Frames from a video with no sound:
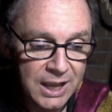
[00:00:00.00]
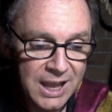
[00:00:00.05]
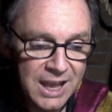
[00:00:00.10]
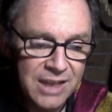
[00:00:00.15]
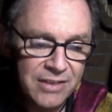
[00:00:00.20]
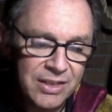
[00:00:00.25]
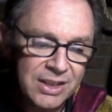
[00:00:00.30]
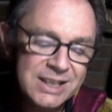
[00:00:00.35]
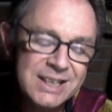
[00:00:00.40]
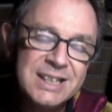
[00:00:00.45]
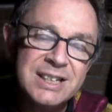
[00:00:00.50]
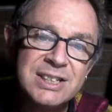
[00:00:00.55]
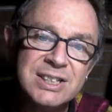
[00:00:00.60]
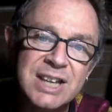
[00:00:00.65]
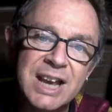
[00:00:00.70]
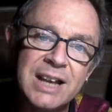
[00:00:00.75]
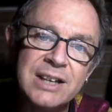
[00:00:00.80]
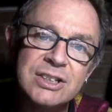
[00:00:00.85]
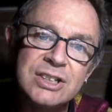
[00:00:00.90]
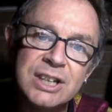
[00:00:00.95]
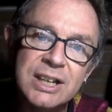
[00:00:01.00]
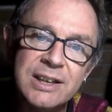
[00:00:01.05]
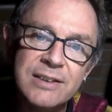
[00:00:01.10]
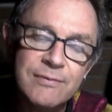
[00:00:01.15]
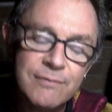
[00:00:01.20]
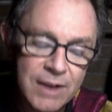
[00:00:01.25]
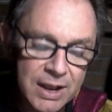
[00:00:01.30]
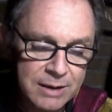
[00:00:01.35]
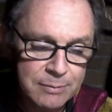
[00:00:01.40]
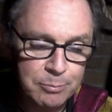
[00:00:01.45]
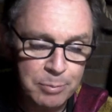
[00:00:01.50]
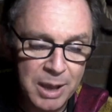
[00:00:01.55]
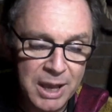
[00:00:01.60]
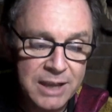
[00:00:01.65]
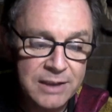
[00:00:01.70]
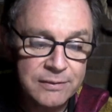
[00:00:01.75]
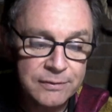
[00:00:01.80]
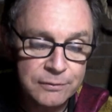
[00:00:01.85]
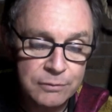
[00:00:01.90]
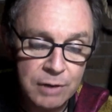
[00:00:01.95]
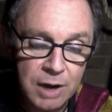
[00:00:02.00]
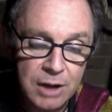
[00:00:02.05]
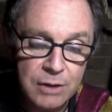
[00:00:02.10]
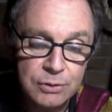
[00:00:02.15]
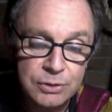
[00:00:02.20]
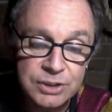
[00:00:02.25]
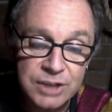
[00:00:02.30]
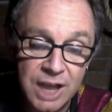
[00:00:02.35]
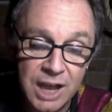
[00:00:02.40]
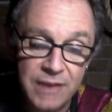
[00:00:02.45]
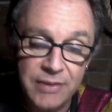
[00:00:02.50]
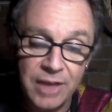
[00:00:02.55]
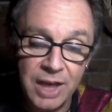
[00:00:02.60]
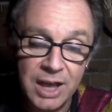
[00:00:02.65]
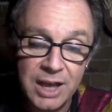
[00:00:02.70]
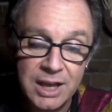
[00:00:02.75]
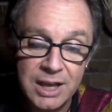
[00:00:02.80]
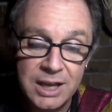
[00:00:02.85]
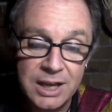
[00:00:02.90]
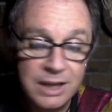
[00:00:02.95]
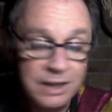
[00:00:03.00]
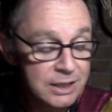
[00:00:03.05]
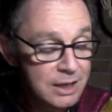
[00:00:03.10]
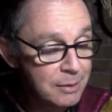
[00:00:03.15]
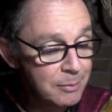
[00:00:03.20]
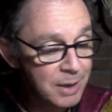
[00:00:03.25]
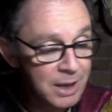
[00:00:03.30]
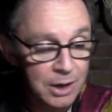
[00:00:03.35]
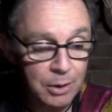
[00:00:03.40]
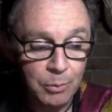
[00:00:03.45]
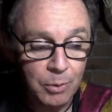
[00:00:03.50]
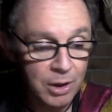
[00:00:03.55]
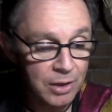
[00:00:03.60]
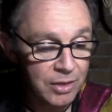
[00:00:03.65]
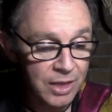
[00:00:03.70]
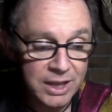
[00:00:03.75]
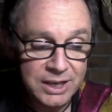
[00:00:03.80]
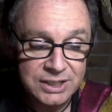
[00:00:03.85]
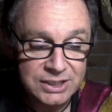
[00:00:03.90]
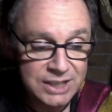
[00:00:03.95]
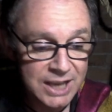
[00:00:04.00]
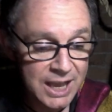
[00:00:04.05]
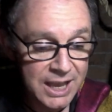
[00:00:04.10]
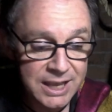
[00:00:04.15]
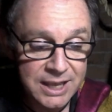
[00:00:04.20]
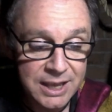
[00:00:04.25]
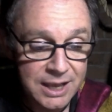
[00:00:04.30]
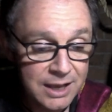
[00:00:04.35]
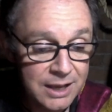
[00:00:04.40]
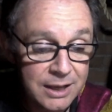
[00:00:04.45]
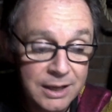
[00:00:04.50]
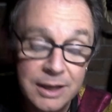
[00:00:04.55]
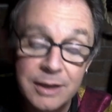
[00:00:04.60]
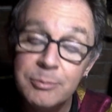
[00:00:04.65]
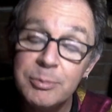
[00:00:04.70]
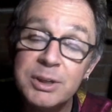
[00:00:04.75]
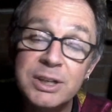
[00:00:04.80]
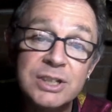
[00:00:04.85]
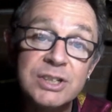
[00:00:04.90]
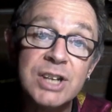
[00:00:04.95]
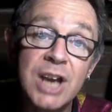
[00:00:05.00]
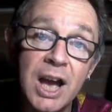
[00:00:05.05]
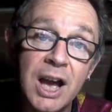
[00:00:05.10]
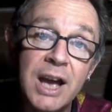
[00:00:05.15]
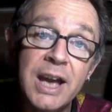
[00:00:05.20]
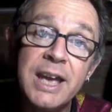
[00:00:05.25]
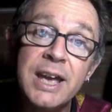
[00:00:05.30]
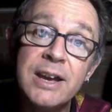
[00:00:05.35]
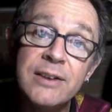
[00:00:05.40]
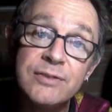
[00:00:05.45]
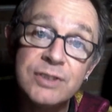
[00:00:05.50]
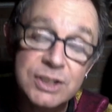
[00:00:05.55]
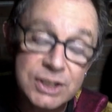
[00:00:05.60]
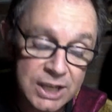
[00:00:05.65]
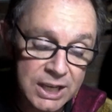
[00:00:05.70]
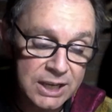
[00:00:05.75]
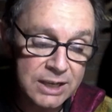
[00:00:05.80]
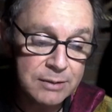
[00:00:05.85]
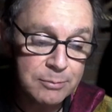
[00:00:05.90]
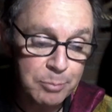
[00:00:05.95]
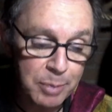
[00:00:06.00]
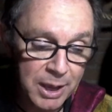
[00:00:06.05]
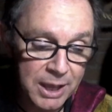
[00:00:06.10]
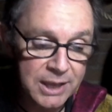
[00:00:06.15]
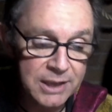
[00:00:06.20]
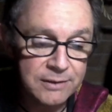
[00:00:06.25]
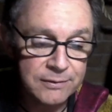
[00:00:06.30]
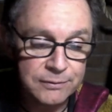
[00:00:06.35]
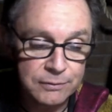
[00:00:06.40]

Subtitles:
They didn't actually invent paved roads either, no matter what they say, because I have seen paved